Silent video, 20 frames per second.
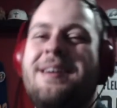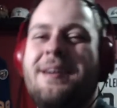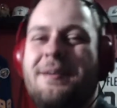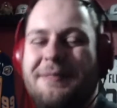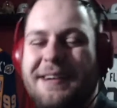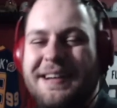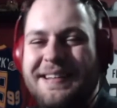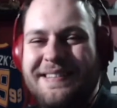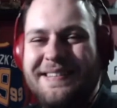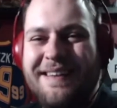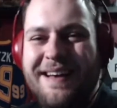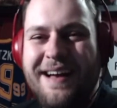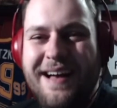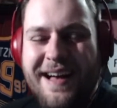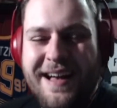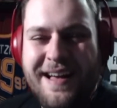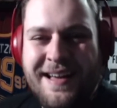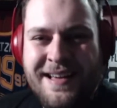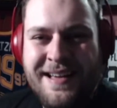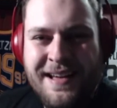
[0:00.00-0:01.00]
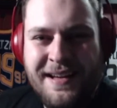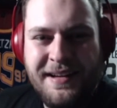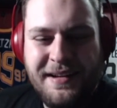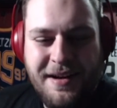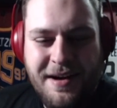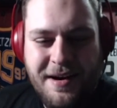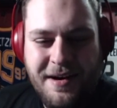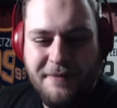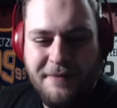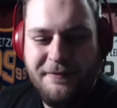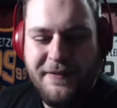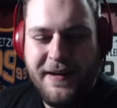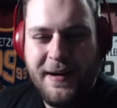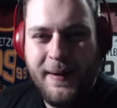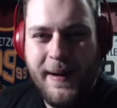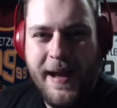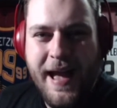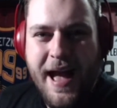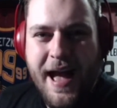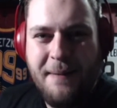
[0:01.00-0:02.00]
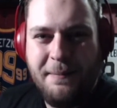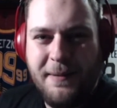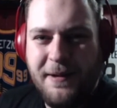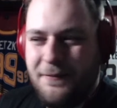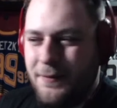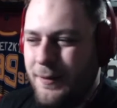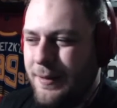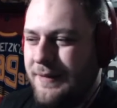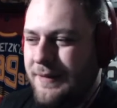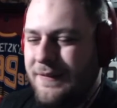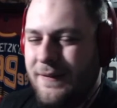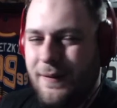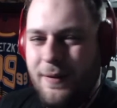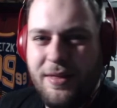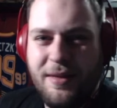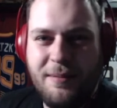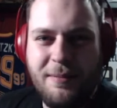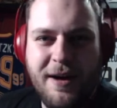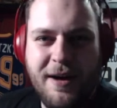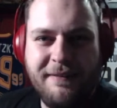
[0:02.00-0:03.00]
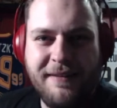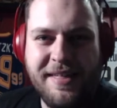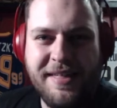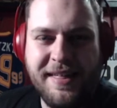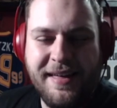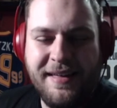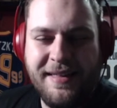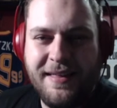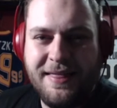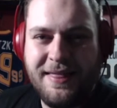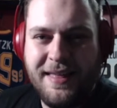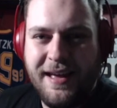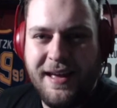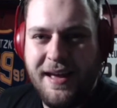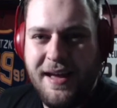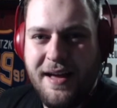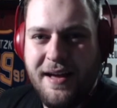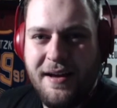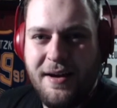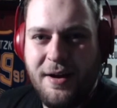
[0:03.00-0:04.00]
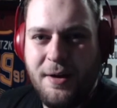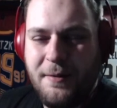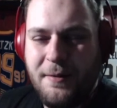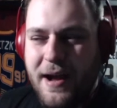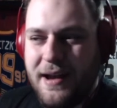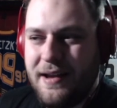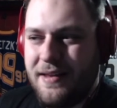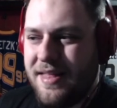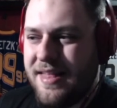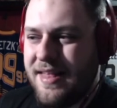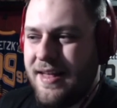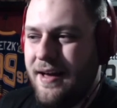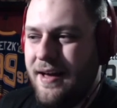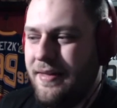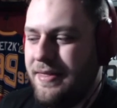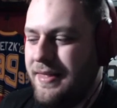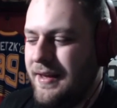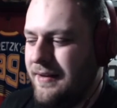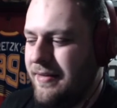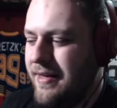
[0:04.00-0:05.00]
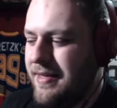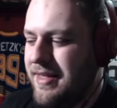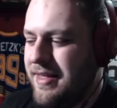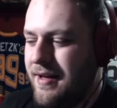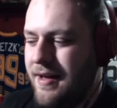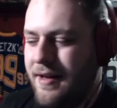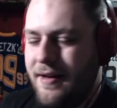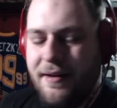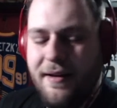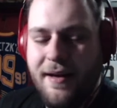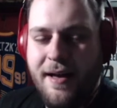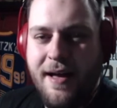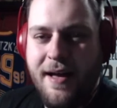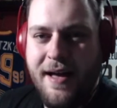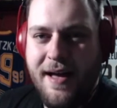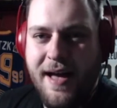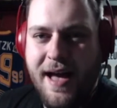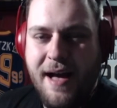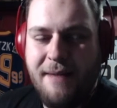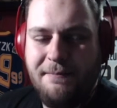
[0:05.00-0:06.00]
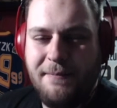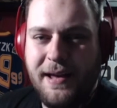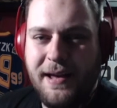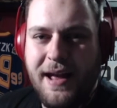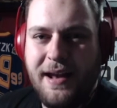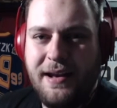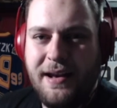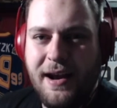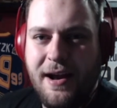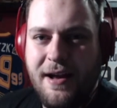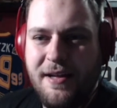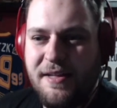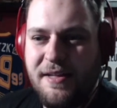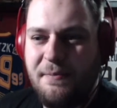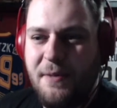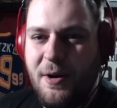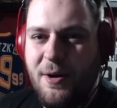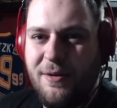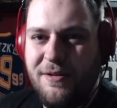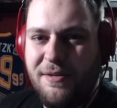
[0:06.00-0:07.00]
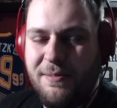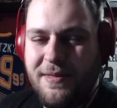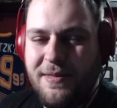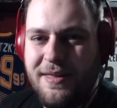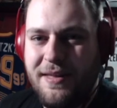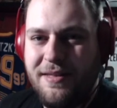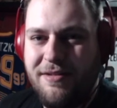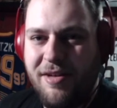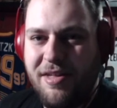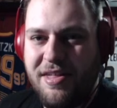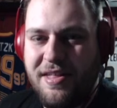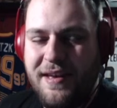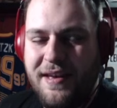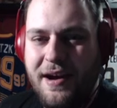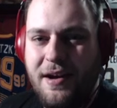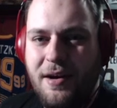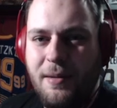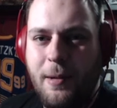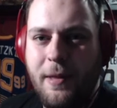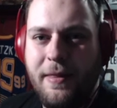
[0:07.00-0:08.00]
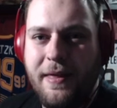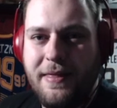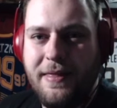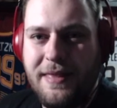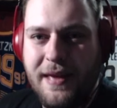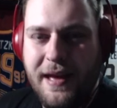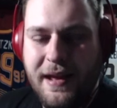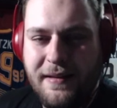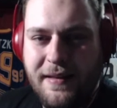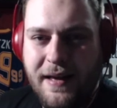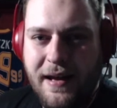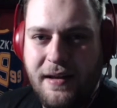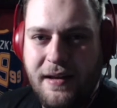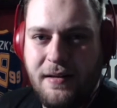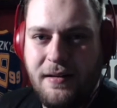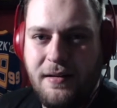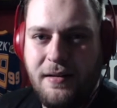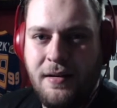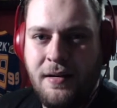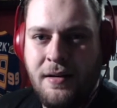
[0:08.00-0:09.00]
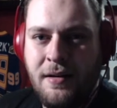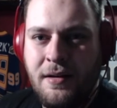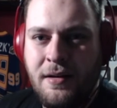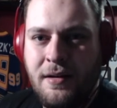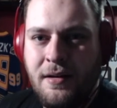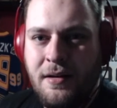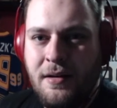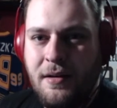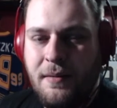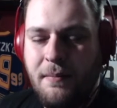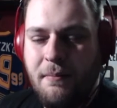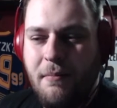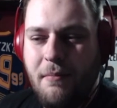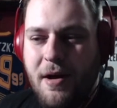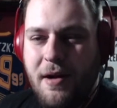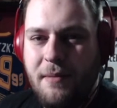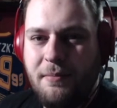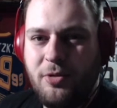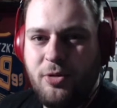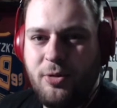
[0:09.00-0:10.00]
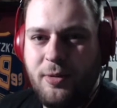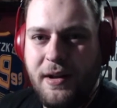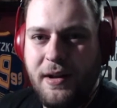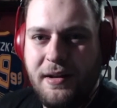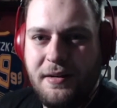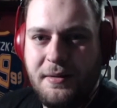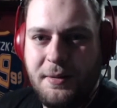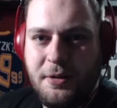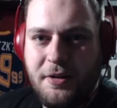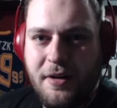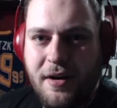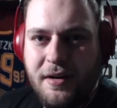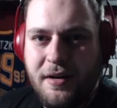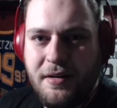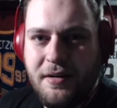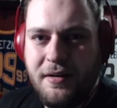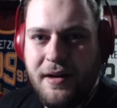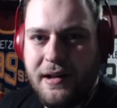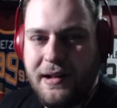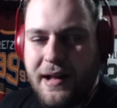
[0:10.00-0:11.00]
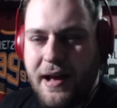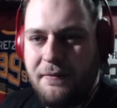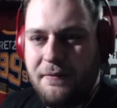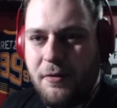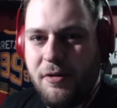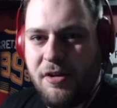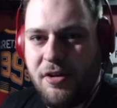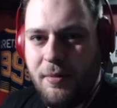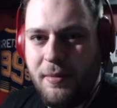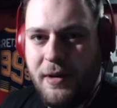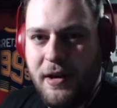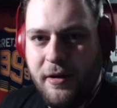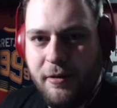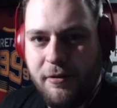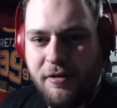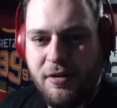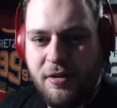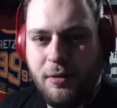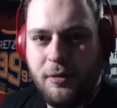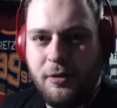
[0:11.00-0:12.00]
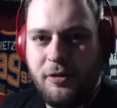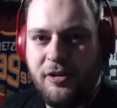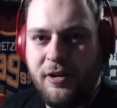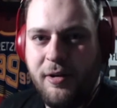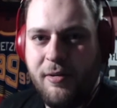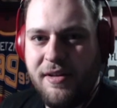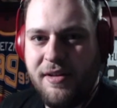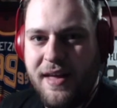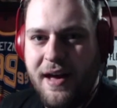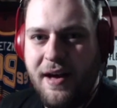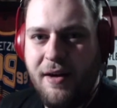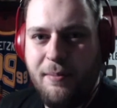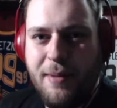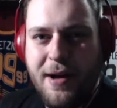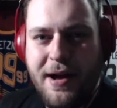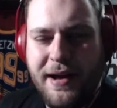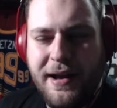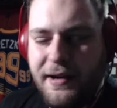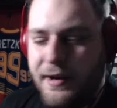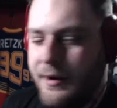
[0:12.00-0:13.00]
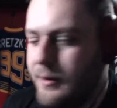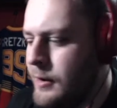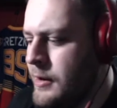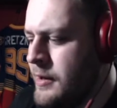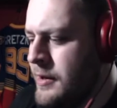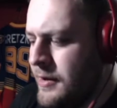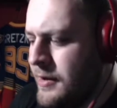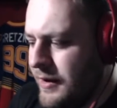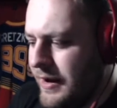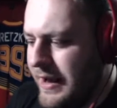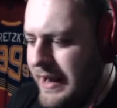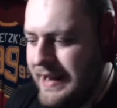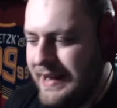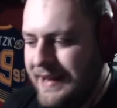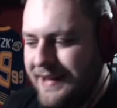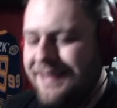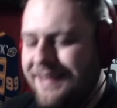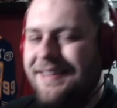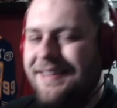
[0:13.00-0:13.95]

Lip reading: But, no, very happy for the two of them, obviously, that they are reconciled there. That's a happy ending, I suppose, but that's just terrible that mom treated her daughter like that for so many years, told her she was albino. Like,